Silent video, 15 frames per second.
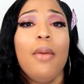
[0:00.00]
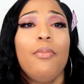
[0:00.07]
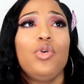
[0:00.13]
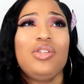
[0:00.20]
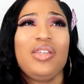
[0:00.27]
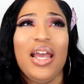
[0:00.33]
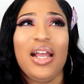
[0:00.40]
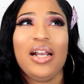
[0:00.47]

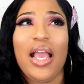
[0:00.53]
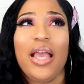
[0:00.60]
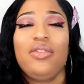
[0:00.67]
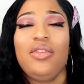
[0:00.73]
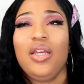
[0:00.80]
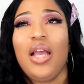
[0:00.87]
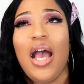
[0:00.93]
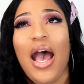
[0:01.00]
Most likely, I
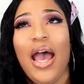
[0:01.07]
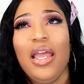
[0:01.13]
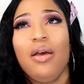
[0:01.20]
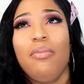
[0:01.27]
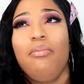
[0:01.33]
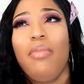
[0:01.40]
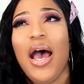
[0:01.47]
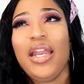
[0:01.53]
think
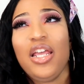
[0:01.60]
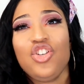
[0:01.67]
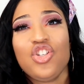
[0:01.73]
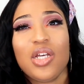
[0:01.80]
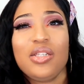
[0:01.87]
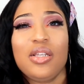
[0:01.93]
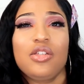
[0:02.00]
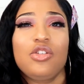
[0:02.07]
higher
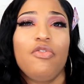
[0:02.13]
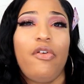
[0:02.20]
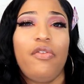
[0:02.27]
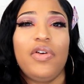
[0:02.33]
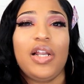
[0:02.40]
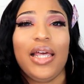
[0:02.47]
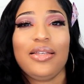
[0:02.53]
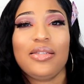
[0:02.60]
managers and so
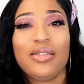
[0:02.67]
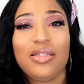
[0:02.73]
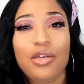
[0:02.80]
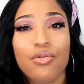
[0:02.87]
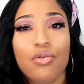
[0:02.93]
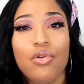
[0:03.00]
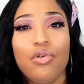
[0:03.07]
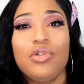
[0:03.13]
forth are
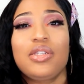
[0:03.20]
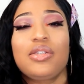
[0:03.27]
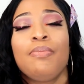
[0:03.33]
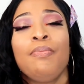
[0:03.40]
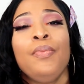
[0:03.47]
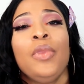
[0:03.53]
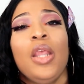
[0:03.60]
zeros.